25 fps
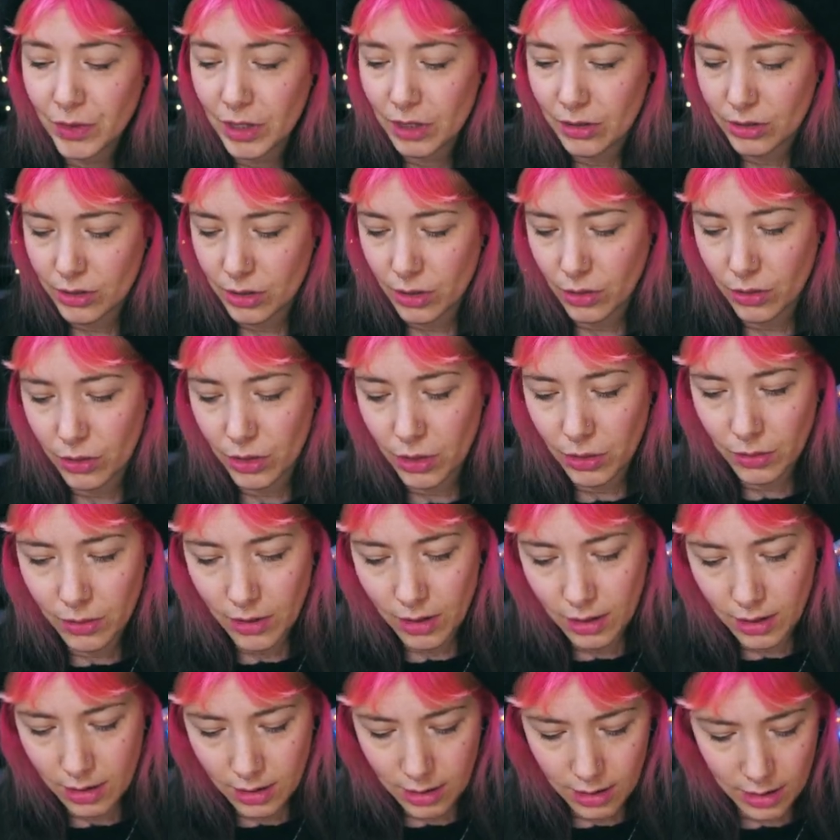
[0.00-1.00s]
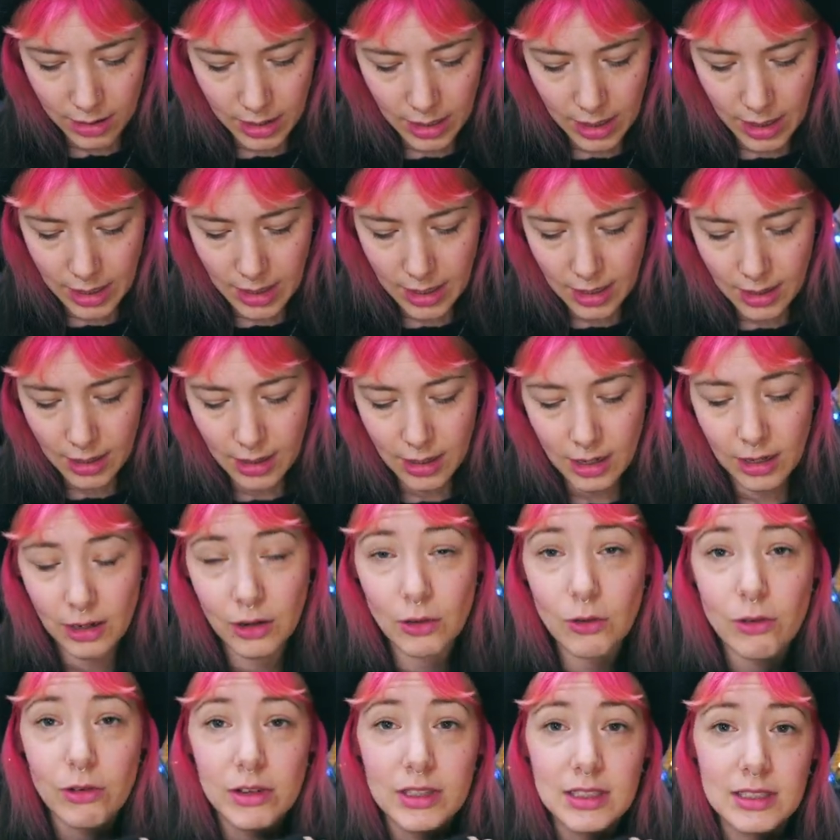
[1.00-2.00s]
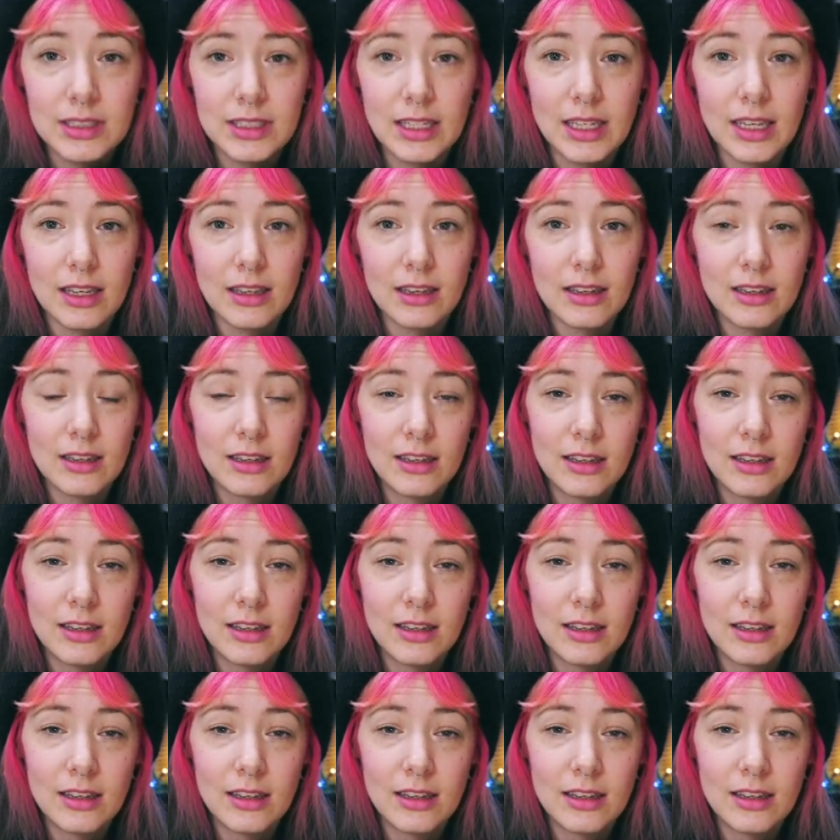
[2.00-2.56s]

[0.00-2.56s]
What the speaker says: so you are increasing